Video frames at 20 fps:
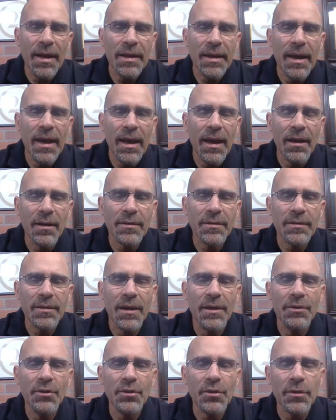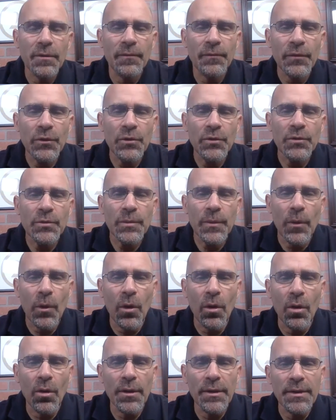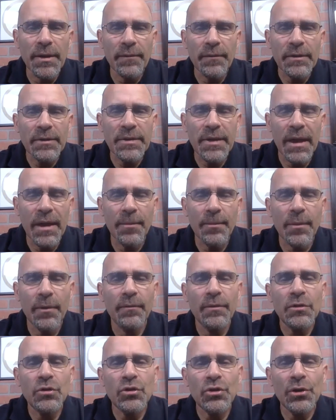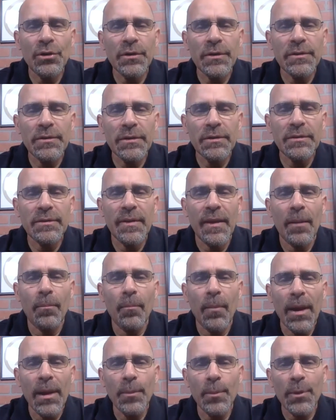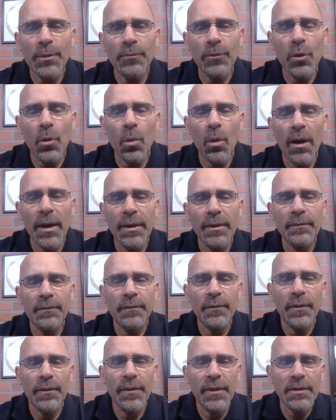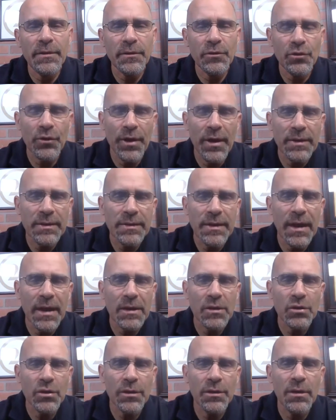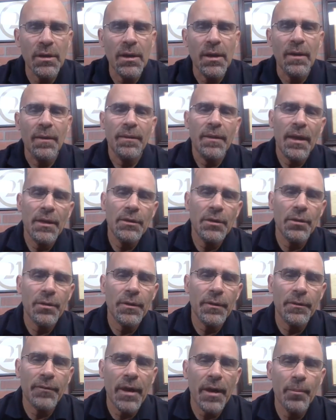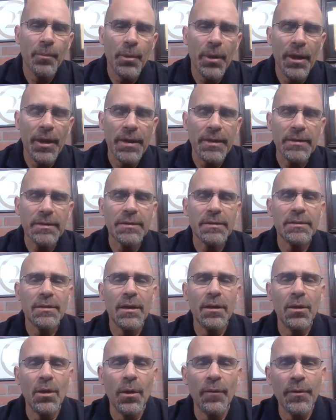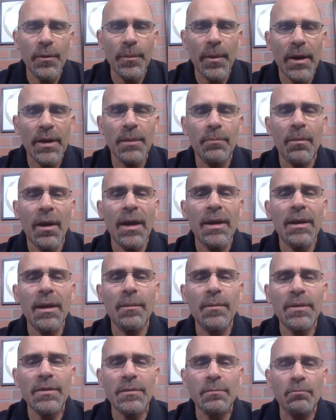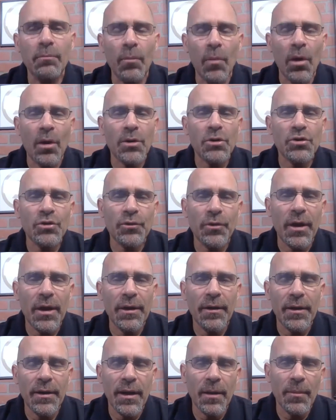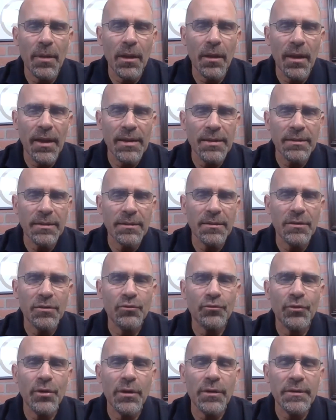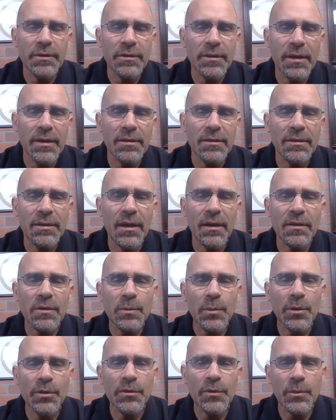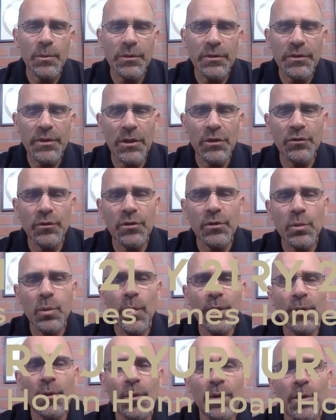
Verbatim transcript: a house and you're confused with all the different type of insurances that might be required for this transaction, then you're in the right place. Hello everybody, my name is Mark Schreier and I'm a licensed real estate salesperson with Century twenty-one